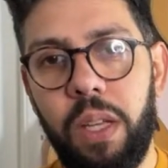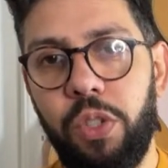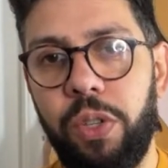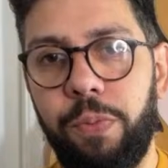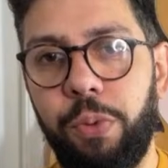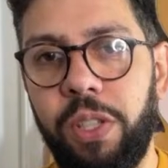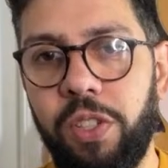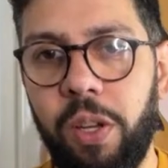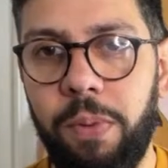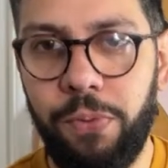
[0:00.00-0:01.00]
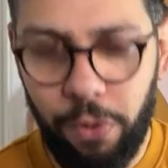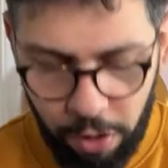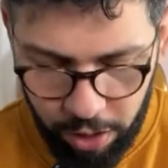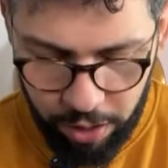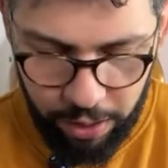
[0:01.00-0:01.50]
should have put this on
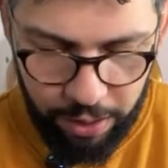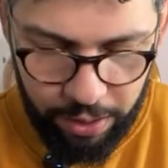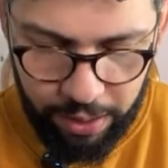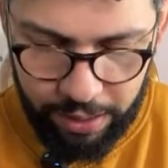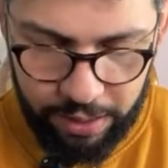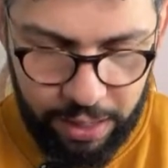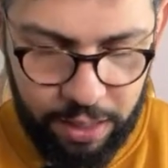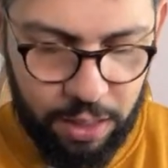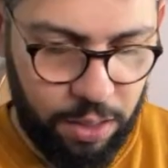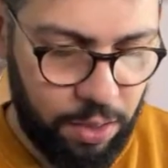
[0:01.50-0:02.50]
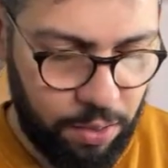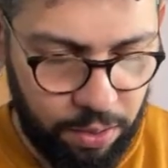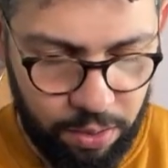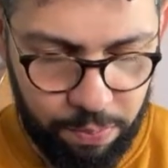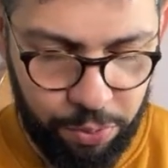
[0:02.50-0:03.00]
before and then
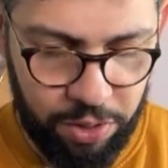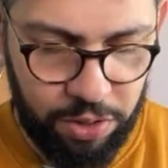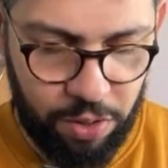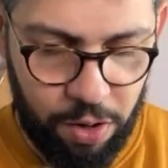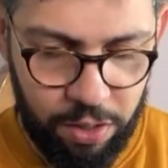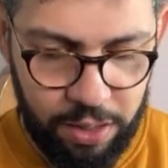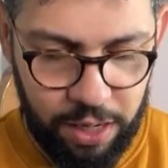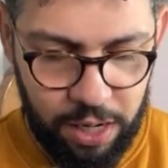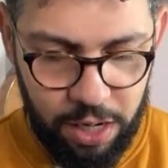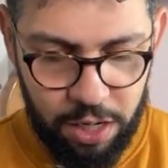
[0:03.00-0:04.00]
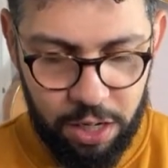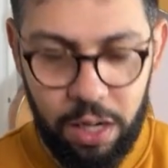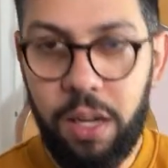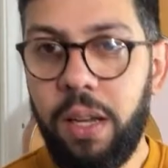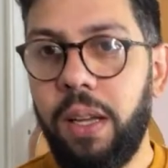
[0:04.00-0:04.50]
put this on here
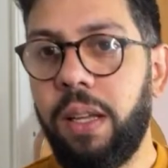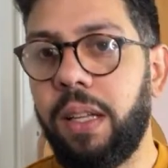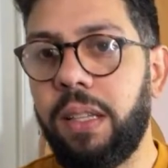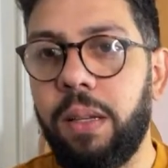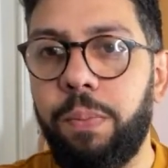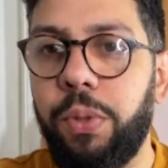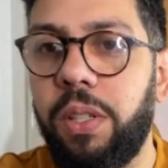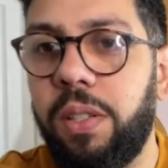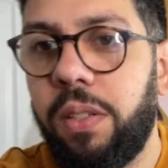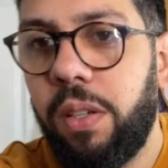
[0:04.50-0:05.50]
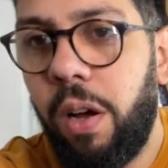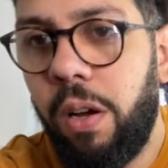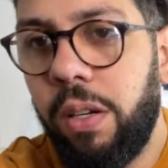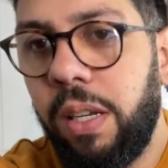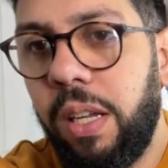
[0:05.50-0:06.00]
and then put this
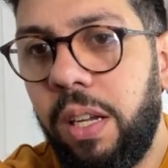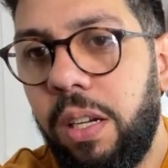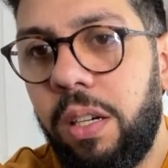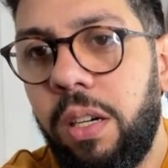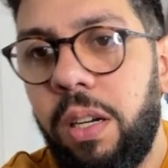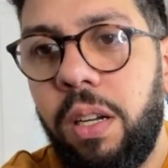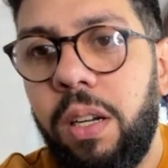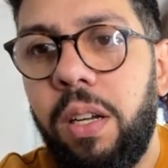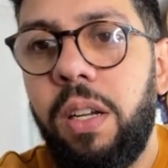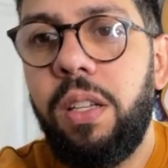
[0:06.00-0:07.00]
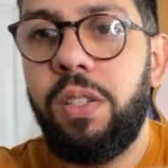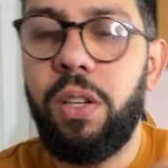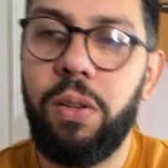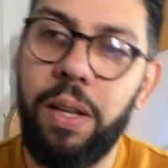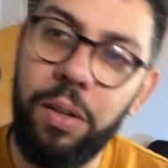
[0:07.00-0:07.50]
on here.
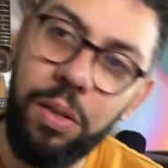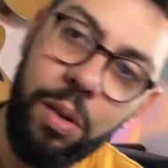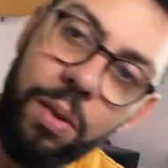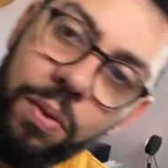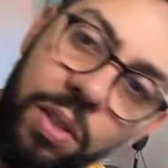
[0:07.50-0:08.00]
So I don't know if